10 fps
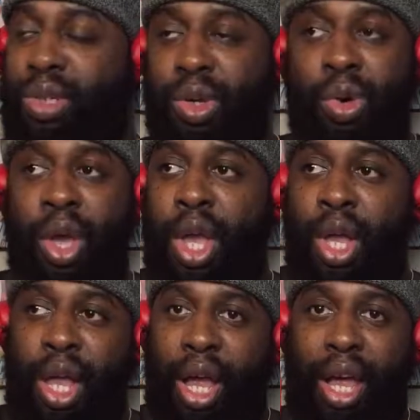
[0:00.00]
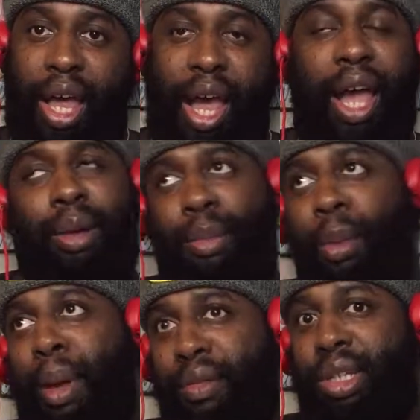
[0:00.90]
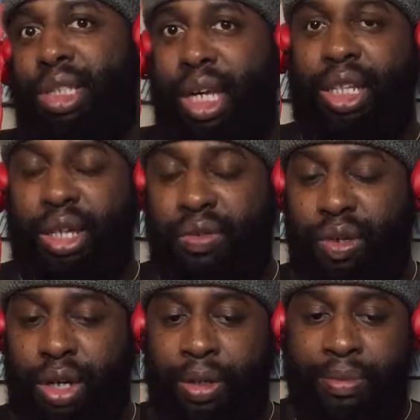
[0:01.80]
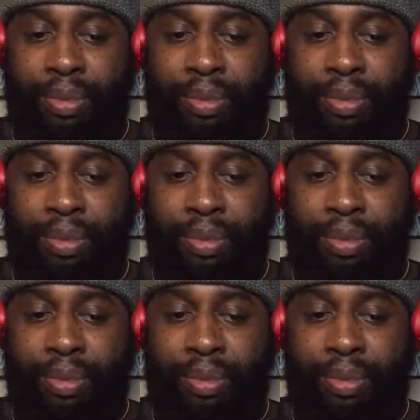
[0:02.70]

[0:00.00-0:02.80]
So I'm gonna have to check out that run.